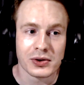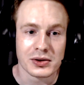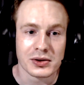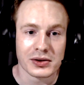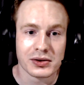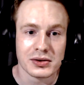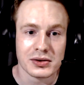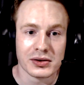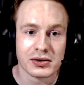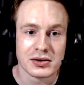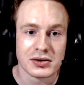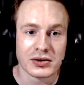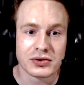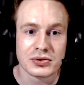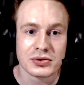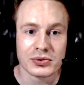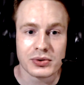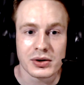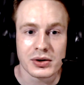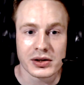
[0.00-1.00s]
the
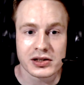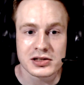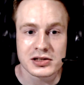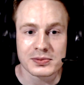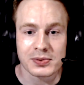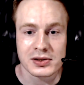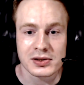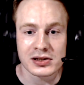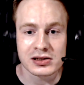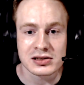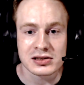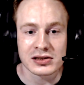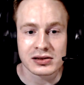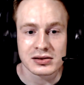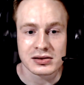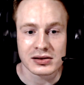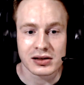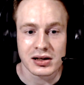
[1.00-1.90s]
two other spots.